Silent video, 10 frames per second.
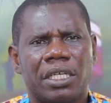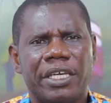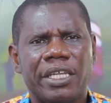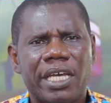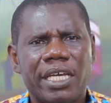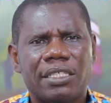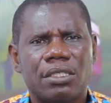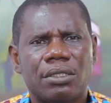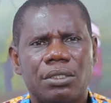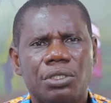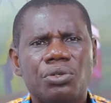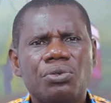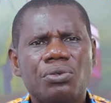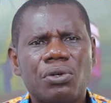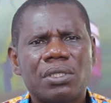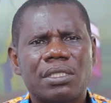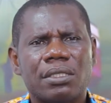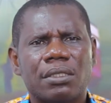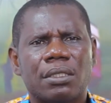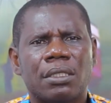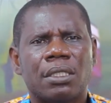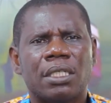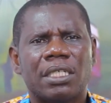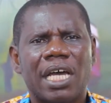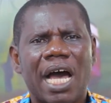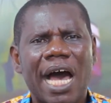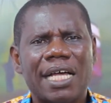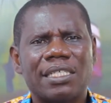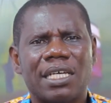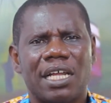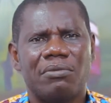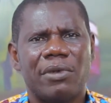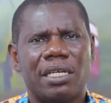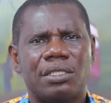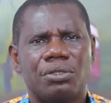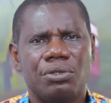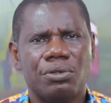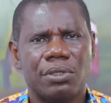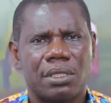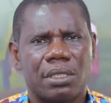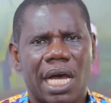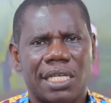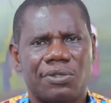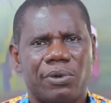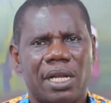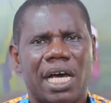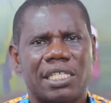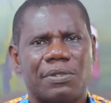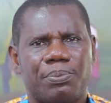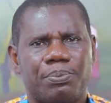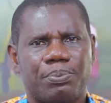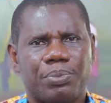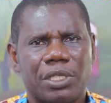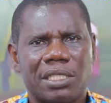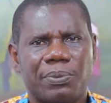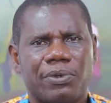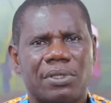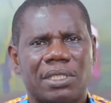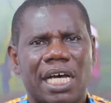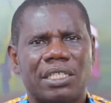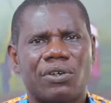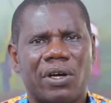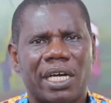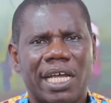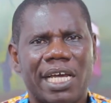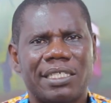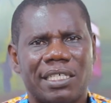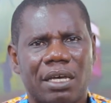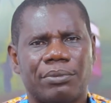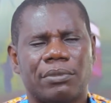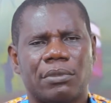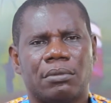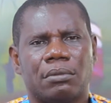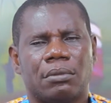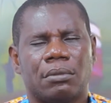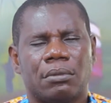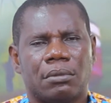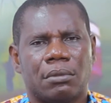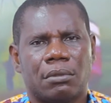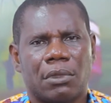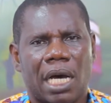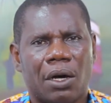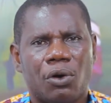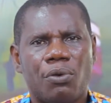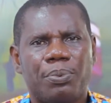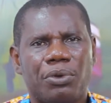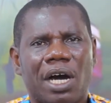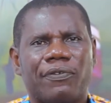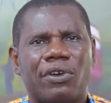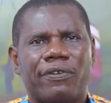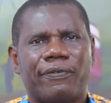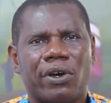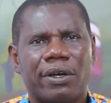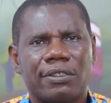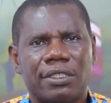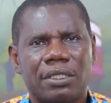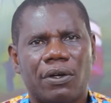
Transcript: In it, you note the art elements used as well as principles that organize them. I hope you have not forgotten